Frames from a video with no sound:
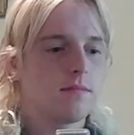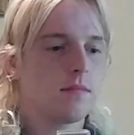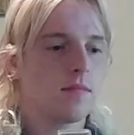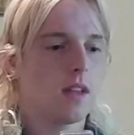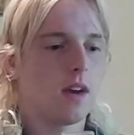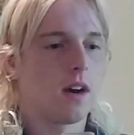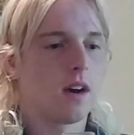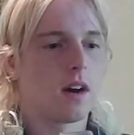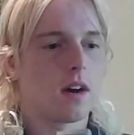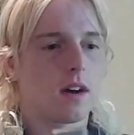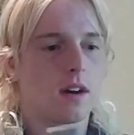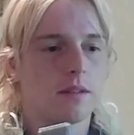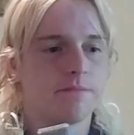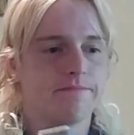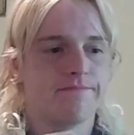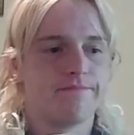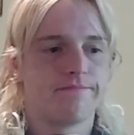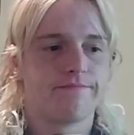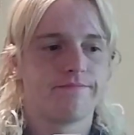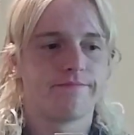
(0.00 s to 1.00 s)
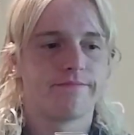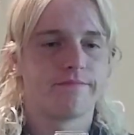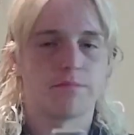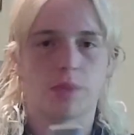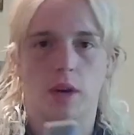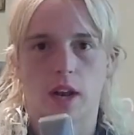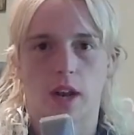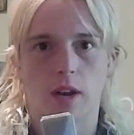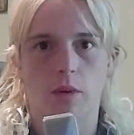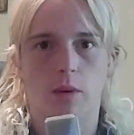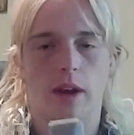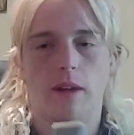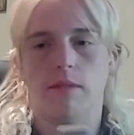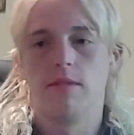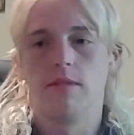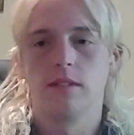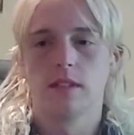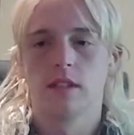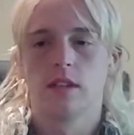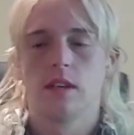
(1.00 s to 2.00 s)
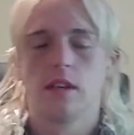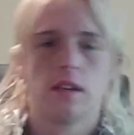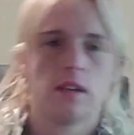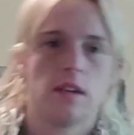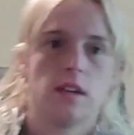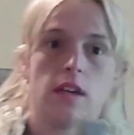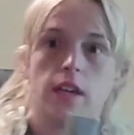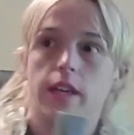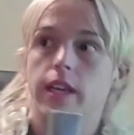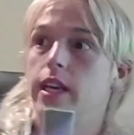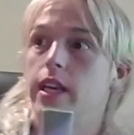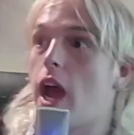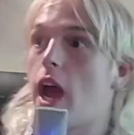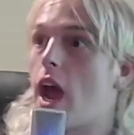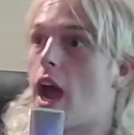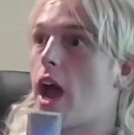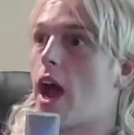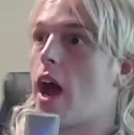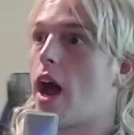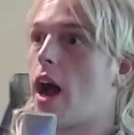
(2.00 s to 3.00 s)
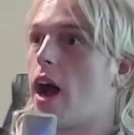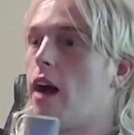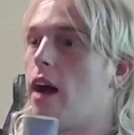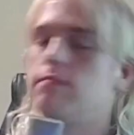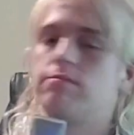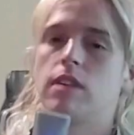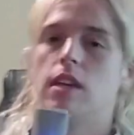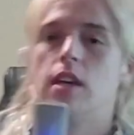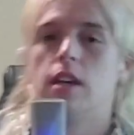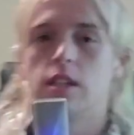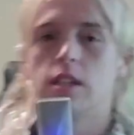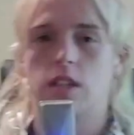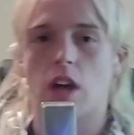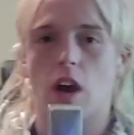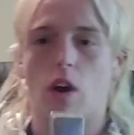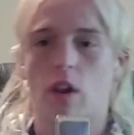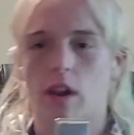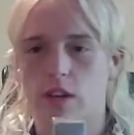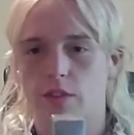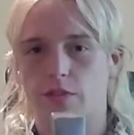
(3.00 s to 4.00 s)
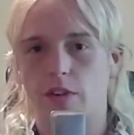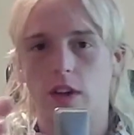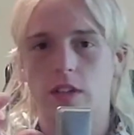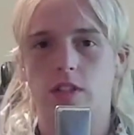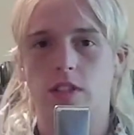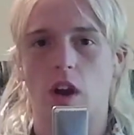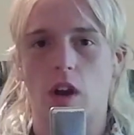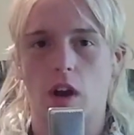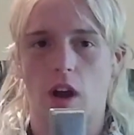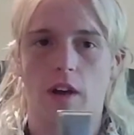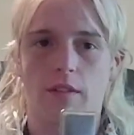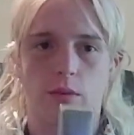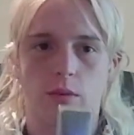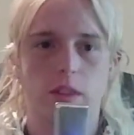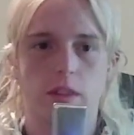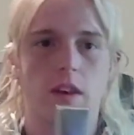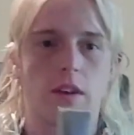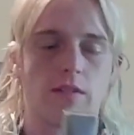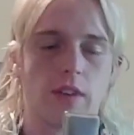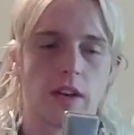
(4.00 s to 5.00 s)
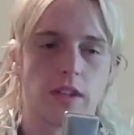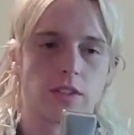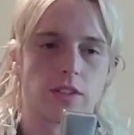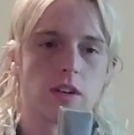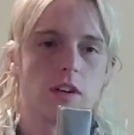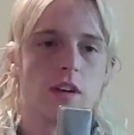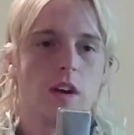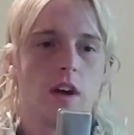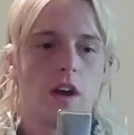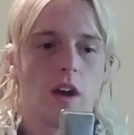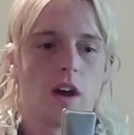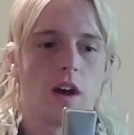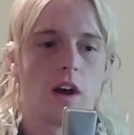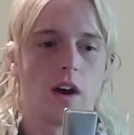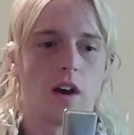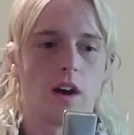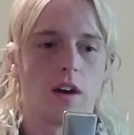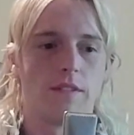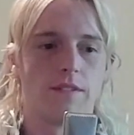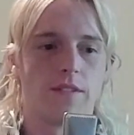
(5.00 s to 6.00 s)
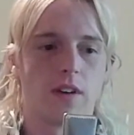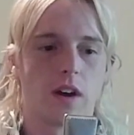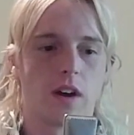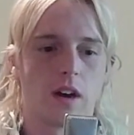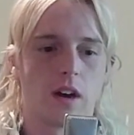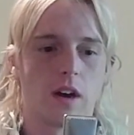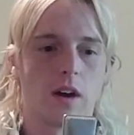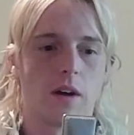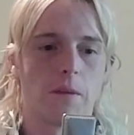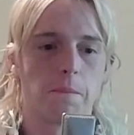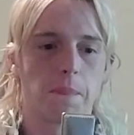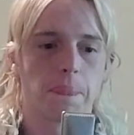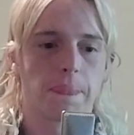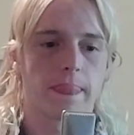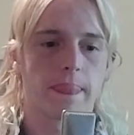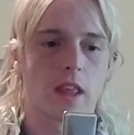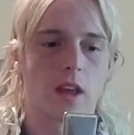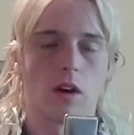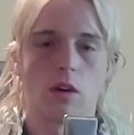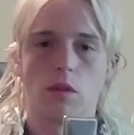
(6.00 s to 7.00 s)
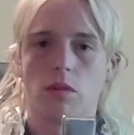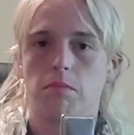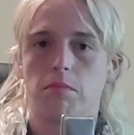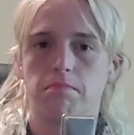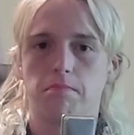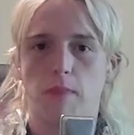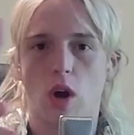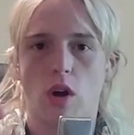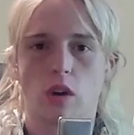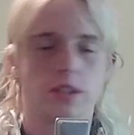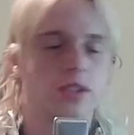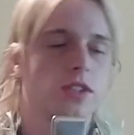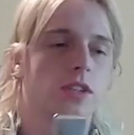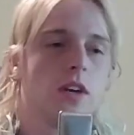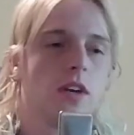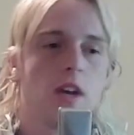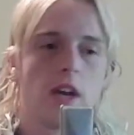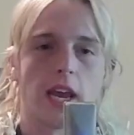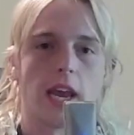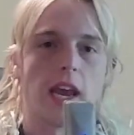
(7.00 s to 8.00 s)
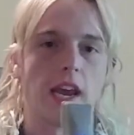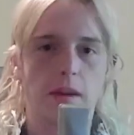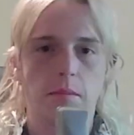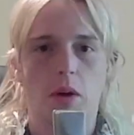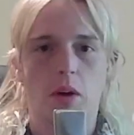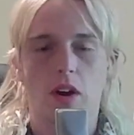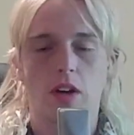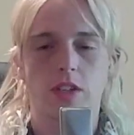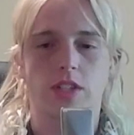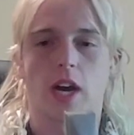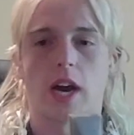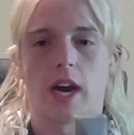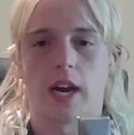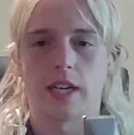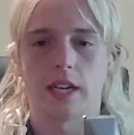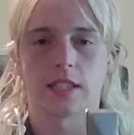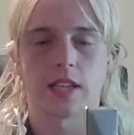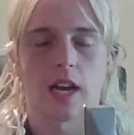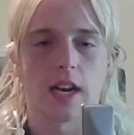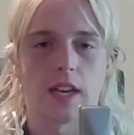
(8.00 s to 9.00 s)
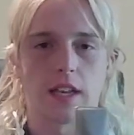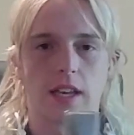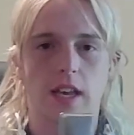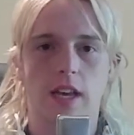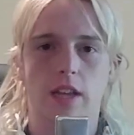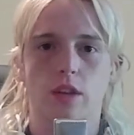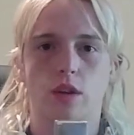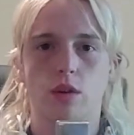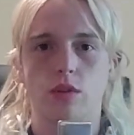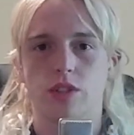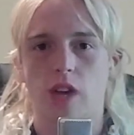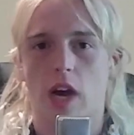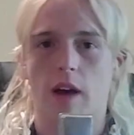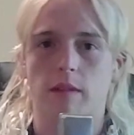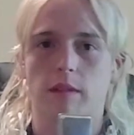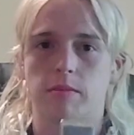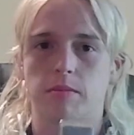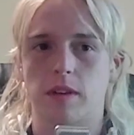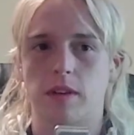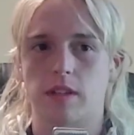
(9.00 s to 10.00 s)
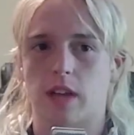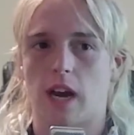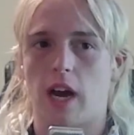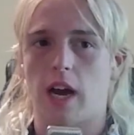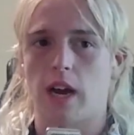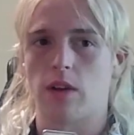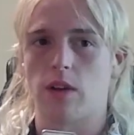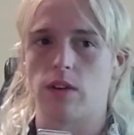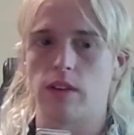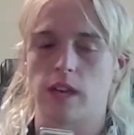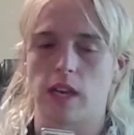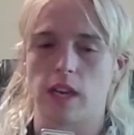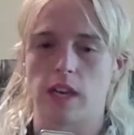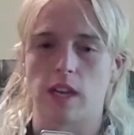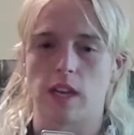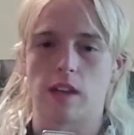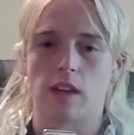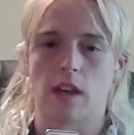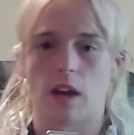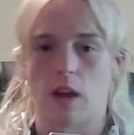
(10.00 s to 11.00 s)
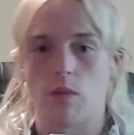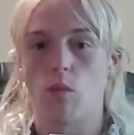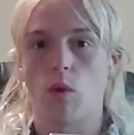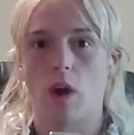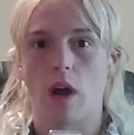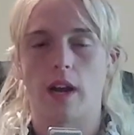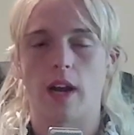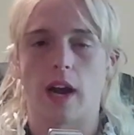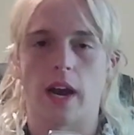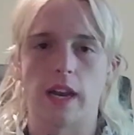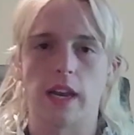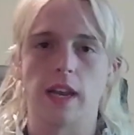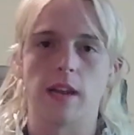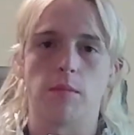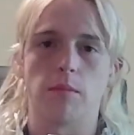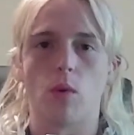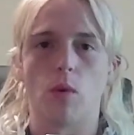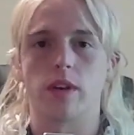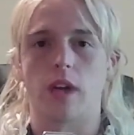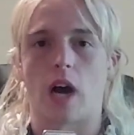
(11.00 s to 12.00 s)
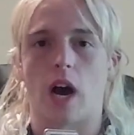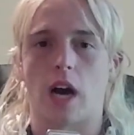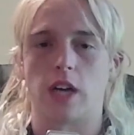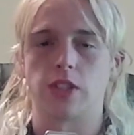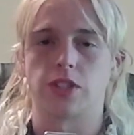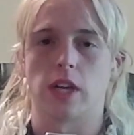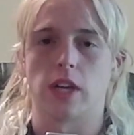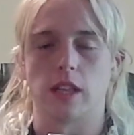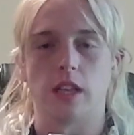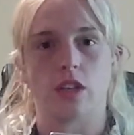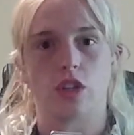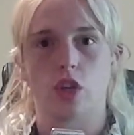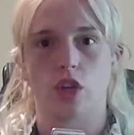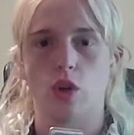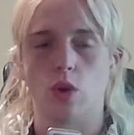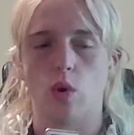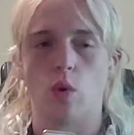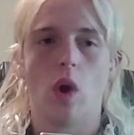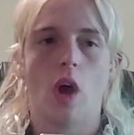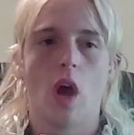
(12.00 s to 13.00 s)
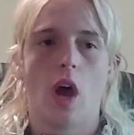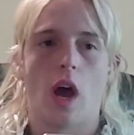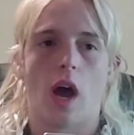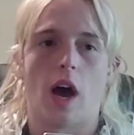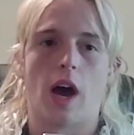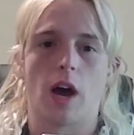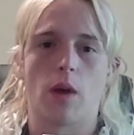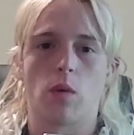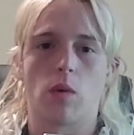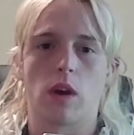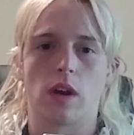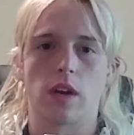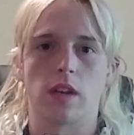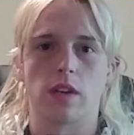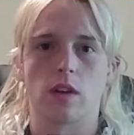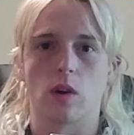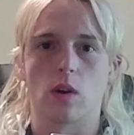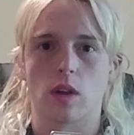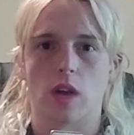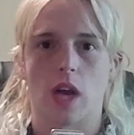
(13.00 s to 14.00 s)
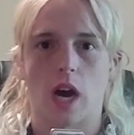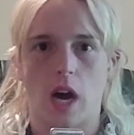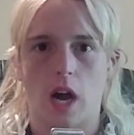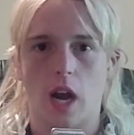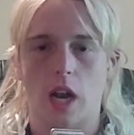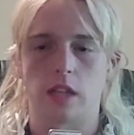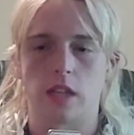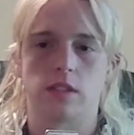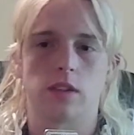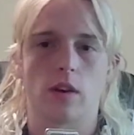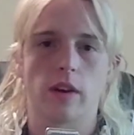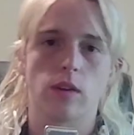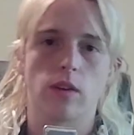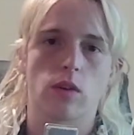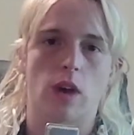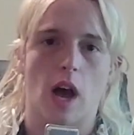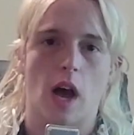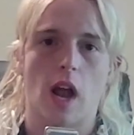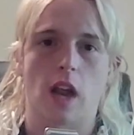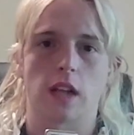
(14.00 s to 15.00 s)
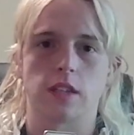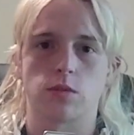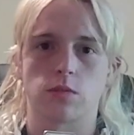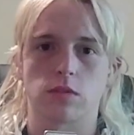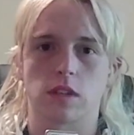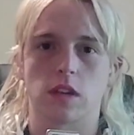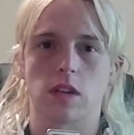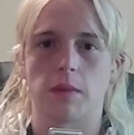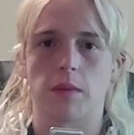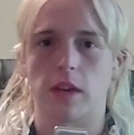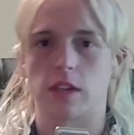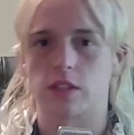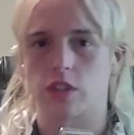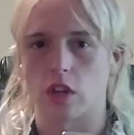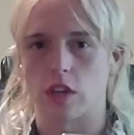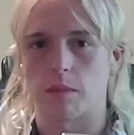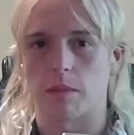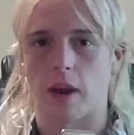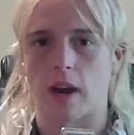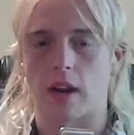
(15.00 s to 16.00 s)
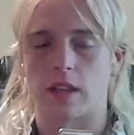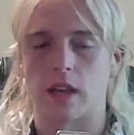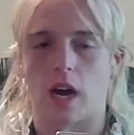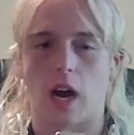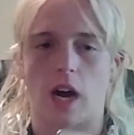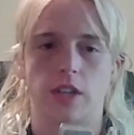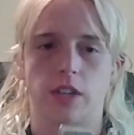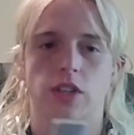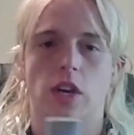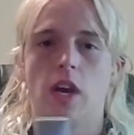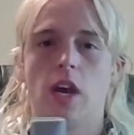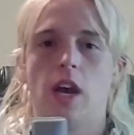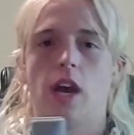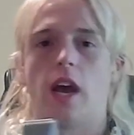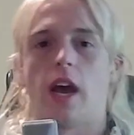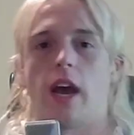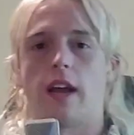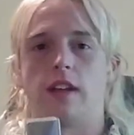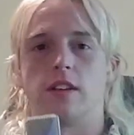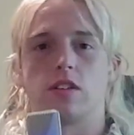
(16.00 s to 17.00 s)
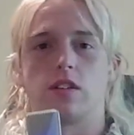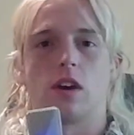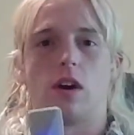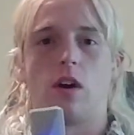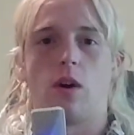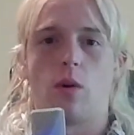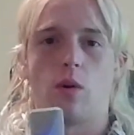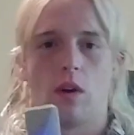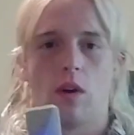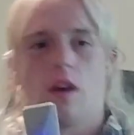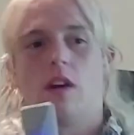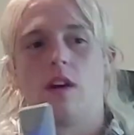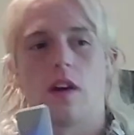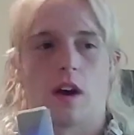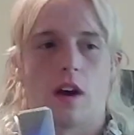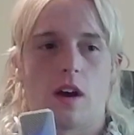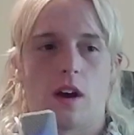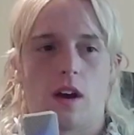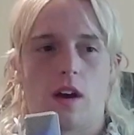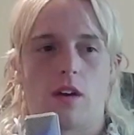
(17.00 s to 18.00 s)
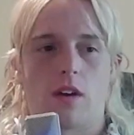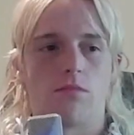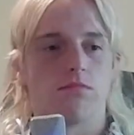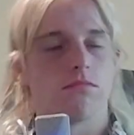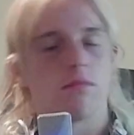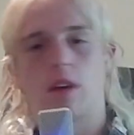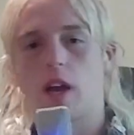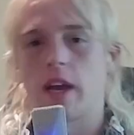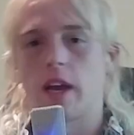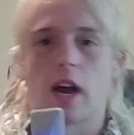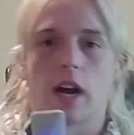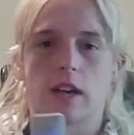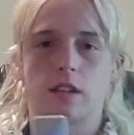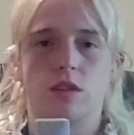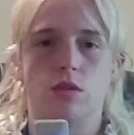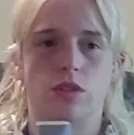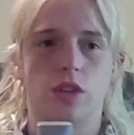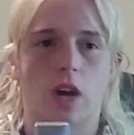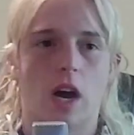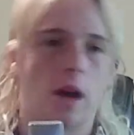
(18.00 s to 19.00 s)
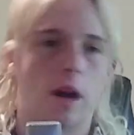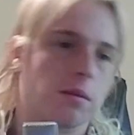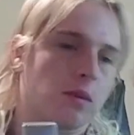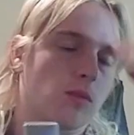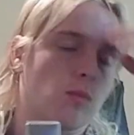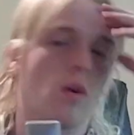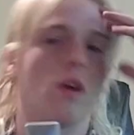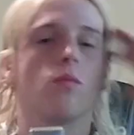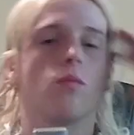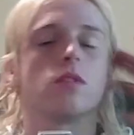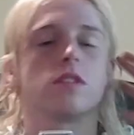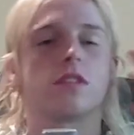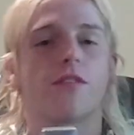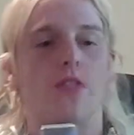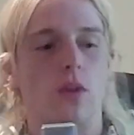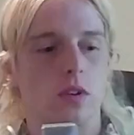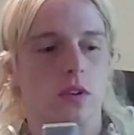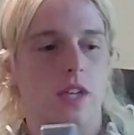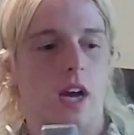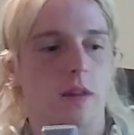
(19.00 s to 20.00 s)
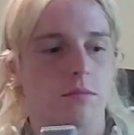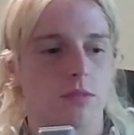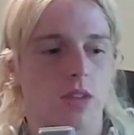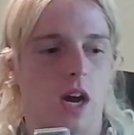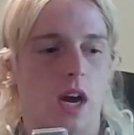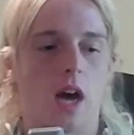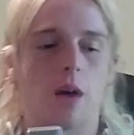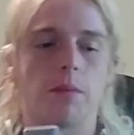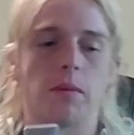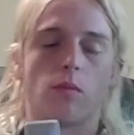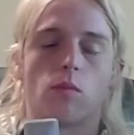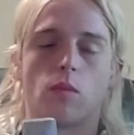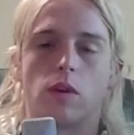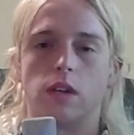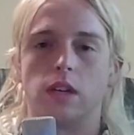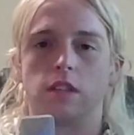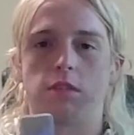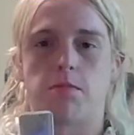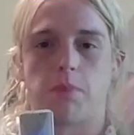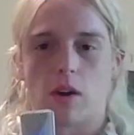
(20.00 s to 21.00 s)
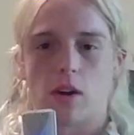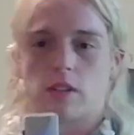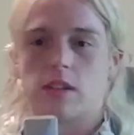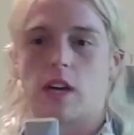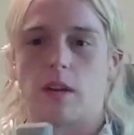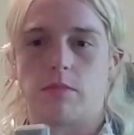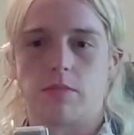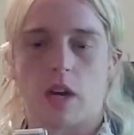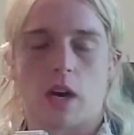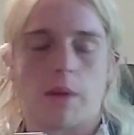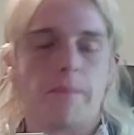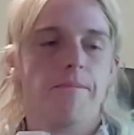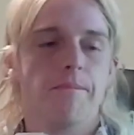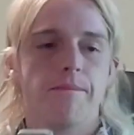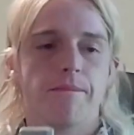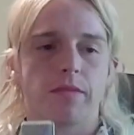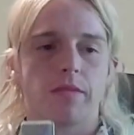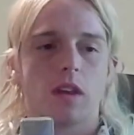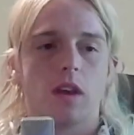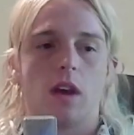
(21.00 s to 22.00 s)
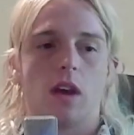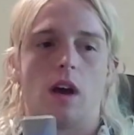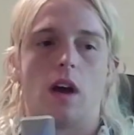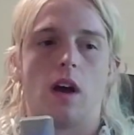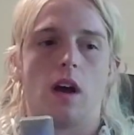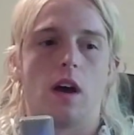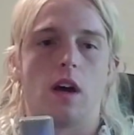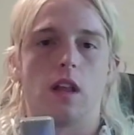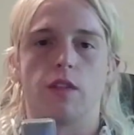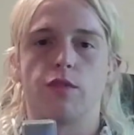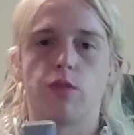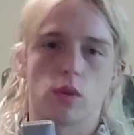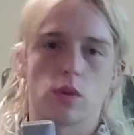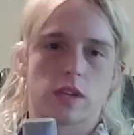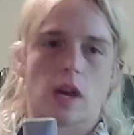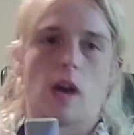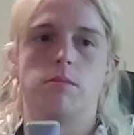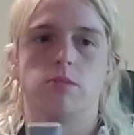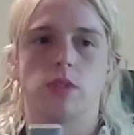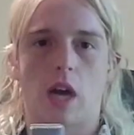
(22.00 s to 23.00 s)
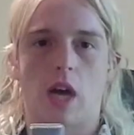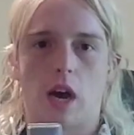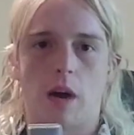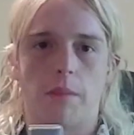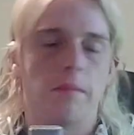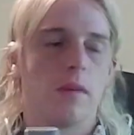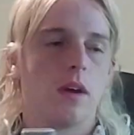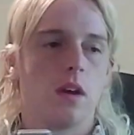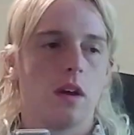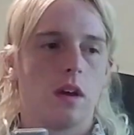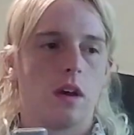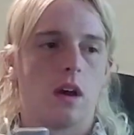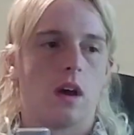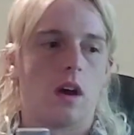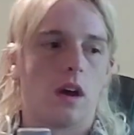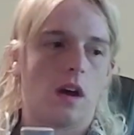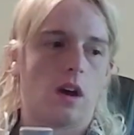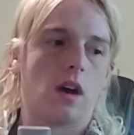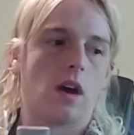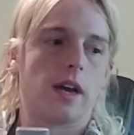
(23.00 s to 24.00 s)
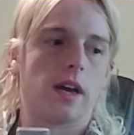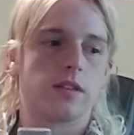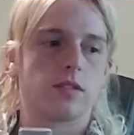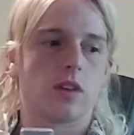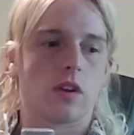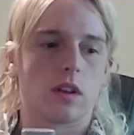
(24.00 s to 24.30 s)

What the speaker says: But anyway, yeah. So, let's first start off with the adventure of, March. In March, I decided to get 2 jobs because I needed, 1, I needed more dosh, and then 2, I wanted to go to college. So I knew college was going to be a certain amount of dosh, and so I got 2 jobs. One was a full-time job, and one is a part-time job. The full-time job, I started